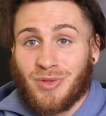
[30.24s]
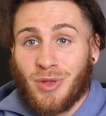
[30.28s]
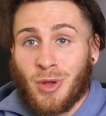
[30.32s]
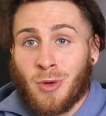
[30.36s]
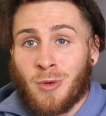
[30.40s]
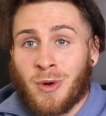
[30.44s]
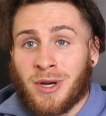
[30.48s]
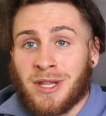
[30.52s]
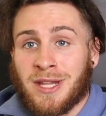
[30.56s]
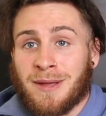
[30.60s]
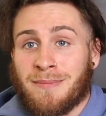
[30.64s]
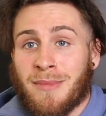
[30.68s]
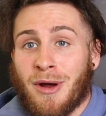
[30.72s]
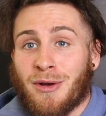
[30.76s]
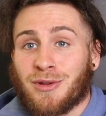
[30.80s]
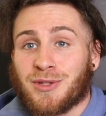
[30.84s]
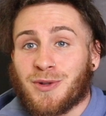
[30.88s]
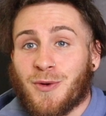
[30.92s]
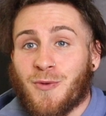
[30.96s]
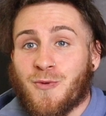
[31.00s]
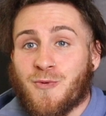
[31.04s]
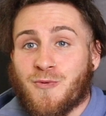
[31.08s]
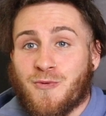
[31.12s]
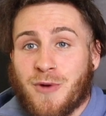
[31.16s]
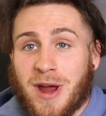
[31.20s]
one of the most
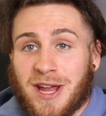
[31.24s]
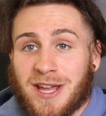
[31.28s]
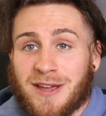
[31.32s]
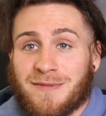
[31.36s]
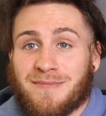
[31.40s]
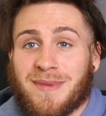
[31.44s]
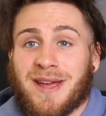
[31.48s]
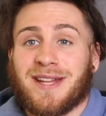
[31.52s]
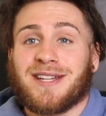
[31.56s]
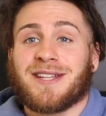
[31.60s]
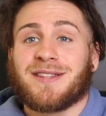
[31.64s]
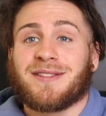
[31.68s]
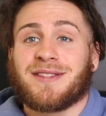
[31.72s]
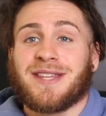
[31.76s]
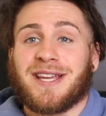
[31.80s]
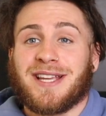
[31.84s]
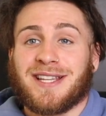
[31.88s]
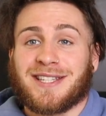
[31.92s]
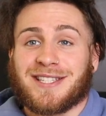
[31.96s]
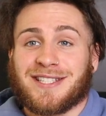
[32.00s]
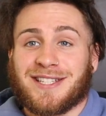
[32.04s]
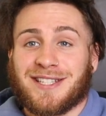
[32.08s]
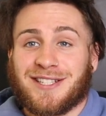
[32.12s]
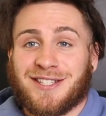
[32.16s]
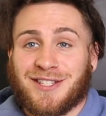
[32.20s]
recommended
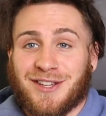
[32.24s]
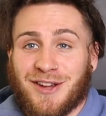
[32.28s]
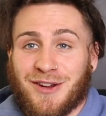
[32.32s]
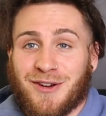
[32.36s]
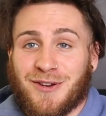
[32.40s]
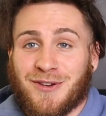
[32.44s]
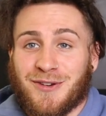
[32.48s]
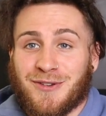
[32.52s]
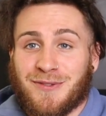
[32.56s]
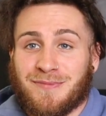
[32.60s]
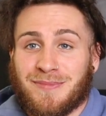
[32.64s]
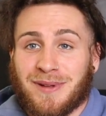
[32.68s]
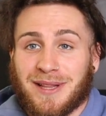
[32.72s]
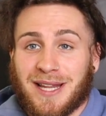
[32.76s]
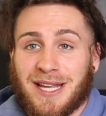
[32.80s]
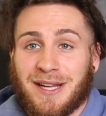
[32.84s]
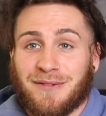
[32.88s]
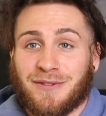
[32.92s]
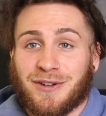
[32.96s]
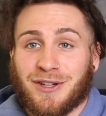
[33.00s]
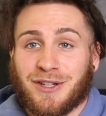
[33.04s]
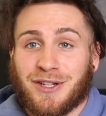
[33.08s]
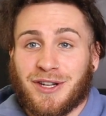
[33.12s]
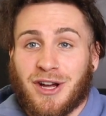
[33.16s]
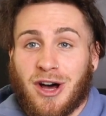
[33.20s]
things to do, believe
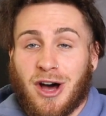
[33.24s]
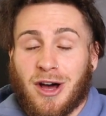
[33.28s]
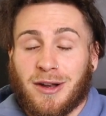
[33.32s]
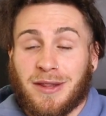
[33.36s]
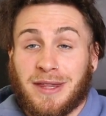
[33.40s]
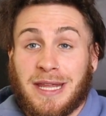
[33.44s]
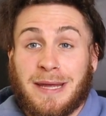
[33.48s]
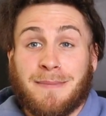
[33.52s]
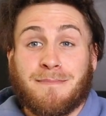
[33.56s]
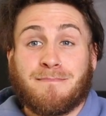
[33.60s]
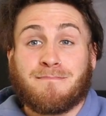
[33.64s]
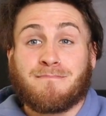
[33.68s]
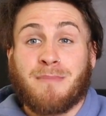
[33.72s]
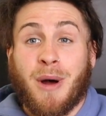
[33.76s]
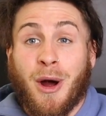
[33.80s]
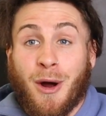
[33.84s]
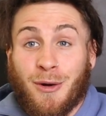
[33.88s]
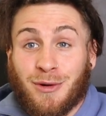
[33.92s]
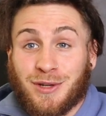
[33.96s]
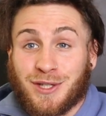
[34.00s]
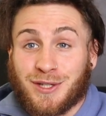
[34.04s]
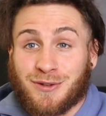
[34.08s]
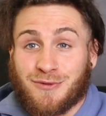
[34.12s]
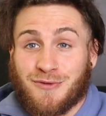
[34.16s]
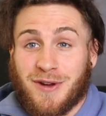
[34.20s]
it or not, the
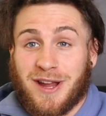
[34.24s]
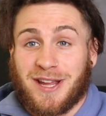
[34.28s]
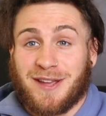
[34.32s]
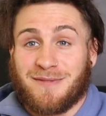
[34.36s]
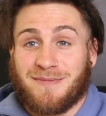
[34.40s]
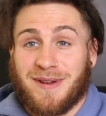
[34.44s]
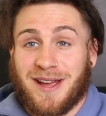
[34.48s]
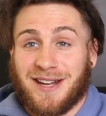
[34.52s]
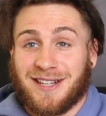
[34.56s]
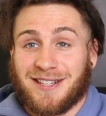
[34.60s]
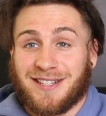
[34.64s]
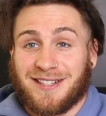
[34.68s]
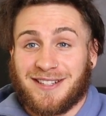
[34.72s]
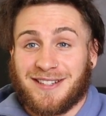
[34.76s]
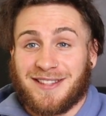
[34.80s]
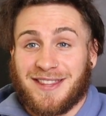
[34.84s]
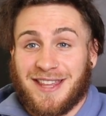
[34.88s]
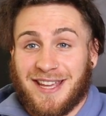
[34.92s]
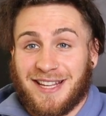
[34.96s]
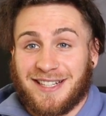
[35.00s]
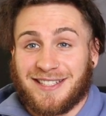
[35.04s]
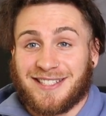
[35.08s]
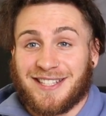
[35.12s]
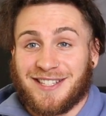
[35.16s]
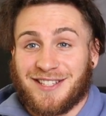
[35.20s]
most recommended
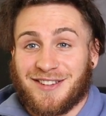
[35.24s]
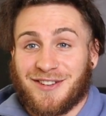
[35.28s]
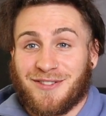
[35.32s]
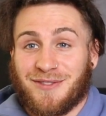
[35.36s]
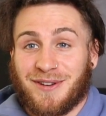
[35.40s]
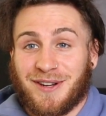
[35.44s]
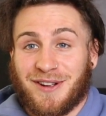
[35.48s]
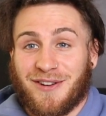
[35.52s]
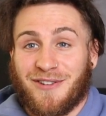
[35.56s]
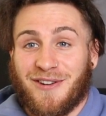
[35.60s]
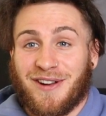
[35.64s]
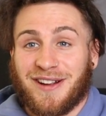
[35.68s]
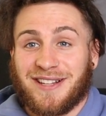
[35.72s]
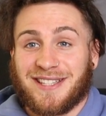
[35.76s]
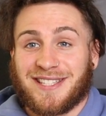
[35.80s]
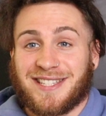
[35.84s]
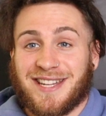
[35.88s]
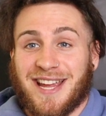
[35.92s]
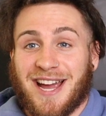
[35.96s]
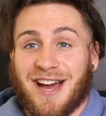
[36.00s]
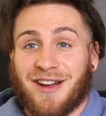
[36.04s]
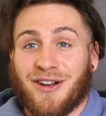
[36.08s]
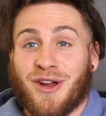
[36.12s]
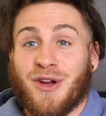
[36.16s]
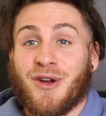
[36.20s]
thing to do in
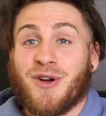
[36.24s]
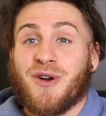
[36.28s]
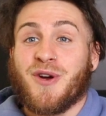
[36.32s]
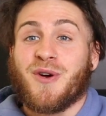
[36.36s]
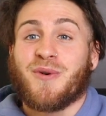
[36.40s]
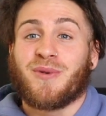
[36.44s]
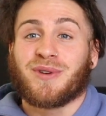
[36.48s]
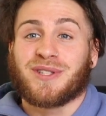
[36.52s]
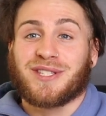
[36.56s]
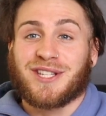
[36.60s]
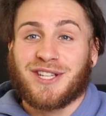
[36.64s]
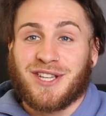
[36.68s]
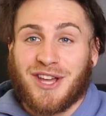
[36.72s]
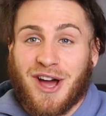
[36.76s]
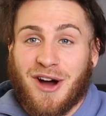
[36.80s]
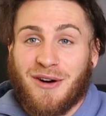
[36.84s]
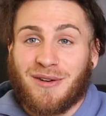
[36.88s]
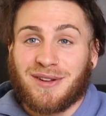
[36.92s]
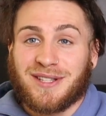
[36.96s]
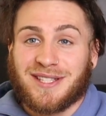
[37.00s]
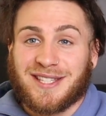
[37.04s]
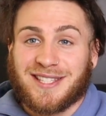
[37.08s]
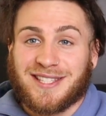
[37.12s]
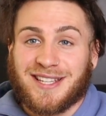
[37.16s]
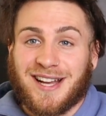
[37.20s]
Queenstown was to go
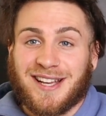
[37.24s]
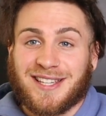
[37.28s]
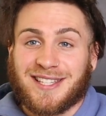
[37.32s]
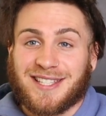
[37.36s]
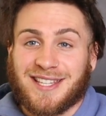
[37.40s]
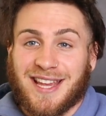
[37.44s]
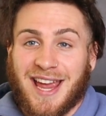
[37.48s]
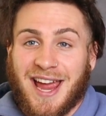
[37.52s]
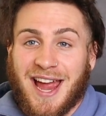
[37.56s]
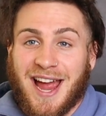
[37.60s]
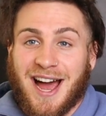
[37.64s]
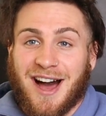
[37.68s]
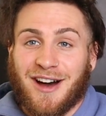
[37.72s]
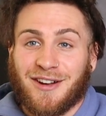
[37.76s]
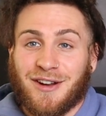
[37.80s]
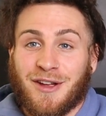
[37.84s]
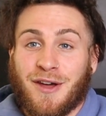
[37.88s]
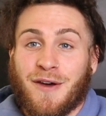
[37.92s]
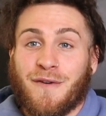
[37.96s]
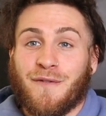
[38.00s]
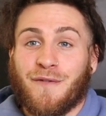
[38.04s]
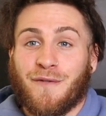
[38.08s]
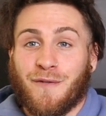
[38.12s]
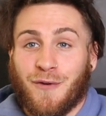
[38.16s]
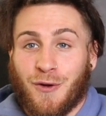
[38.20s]
and suss
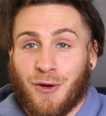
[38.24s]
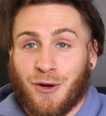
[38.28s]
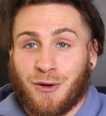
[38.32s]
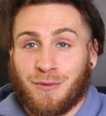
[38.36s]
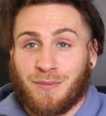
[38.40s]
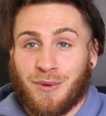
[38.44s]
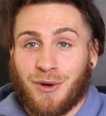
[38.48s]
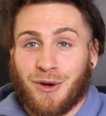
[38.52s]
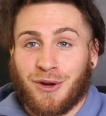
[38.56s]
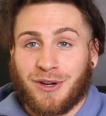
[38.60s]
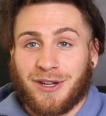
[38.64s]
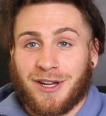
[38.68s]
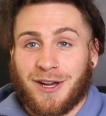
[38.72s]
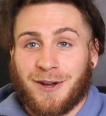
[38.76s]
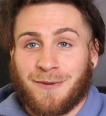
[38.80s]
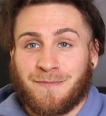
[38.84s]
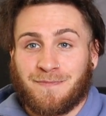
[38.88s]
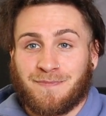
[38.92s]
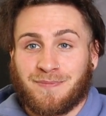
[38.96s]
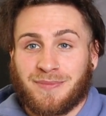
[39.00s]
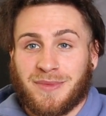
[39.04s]
out Fergburger.